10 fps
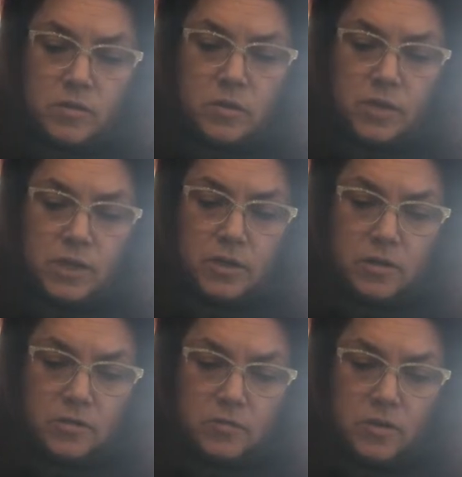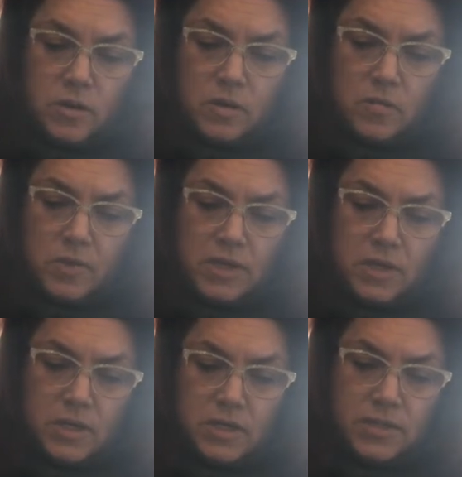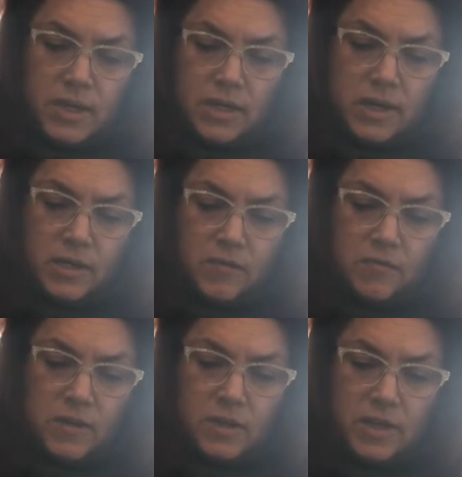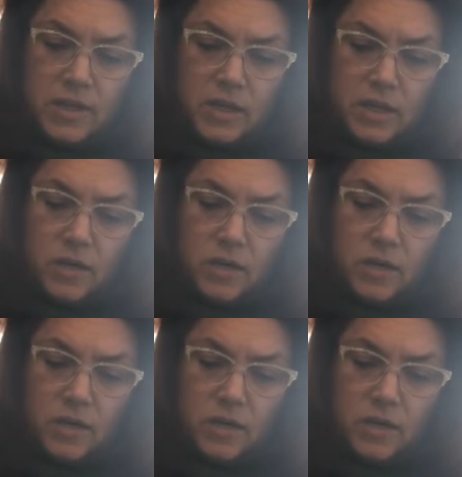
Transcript: glitter because I kind of feel like